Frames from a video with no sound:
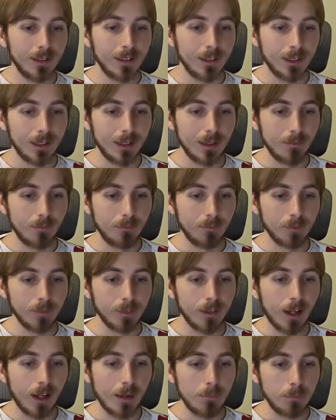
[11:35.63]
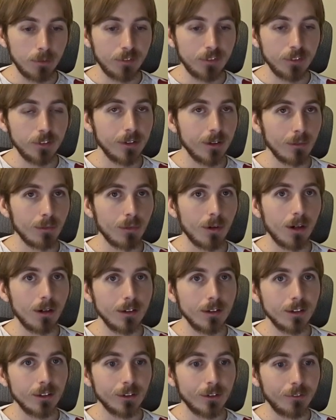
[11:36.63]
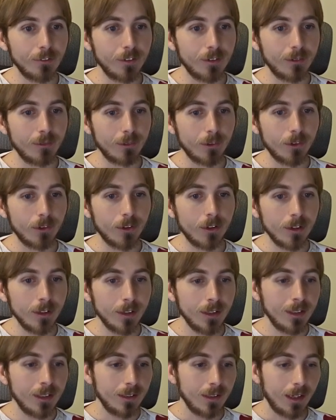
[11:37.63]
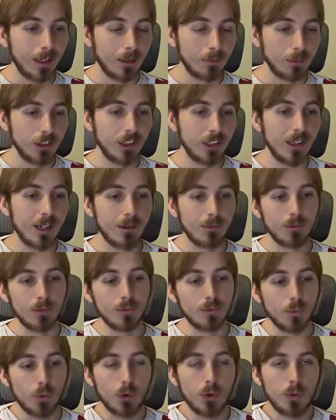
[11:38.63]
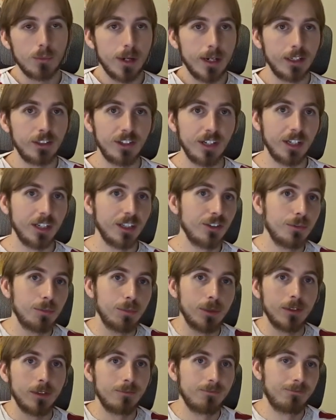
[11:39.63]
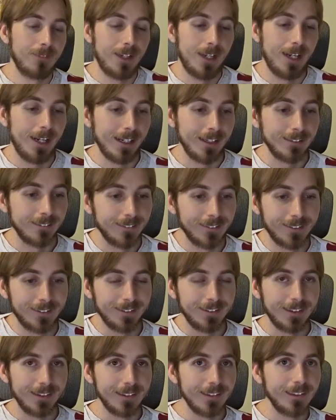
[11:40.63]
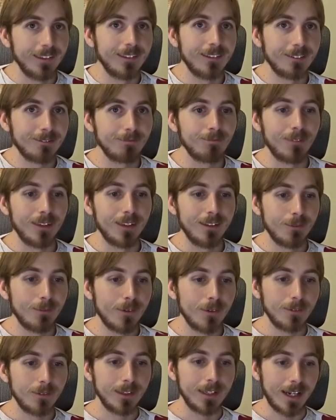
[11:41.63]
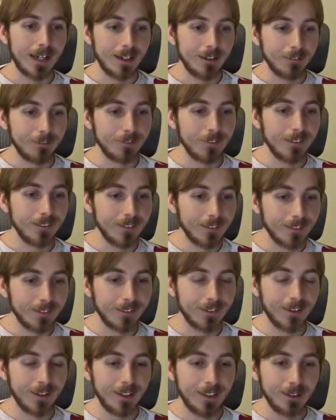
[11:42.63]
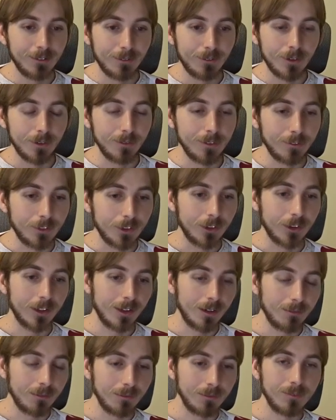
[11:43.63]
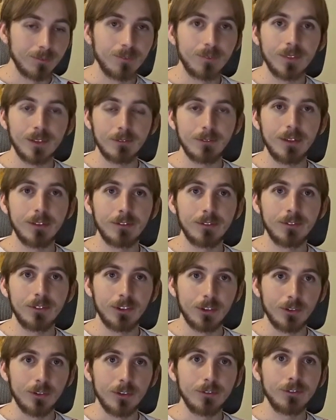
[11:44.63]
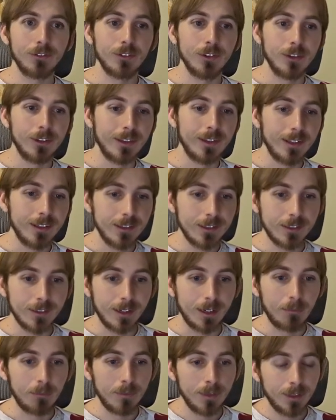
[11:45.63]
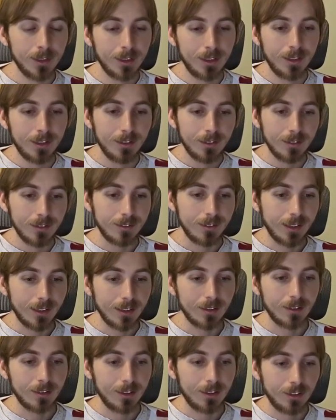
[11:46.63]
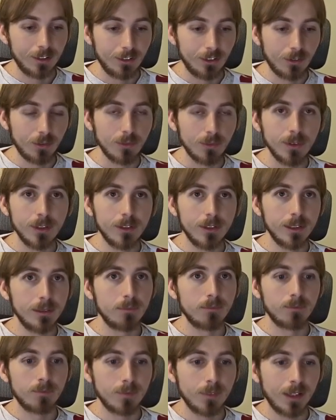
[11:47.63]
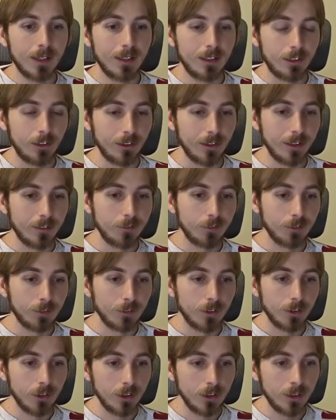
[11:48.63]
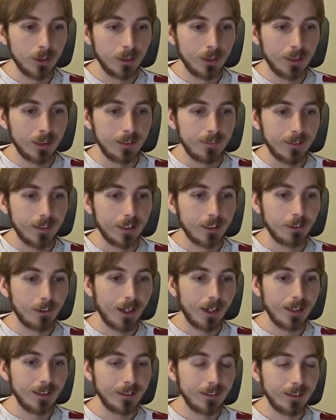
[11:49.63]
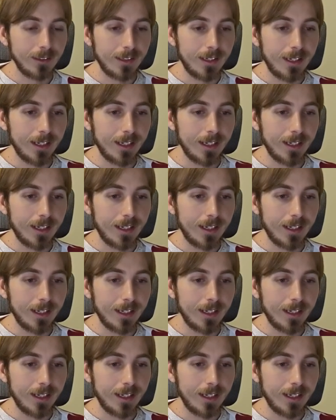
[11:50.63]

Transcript: I prefer the rug over the wall. So that wall might change, but hey, this is what we have. This is what we've got, and we've gone through this time. Yeah, just really going through, decorating it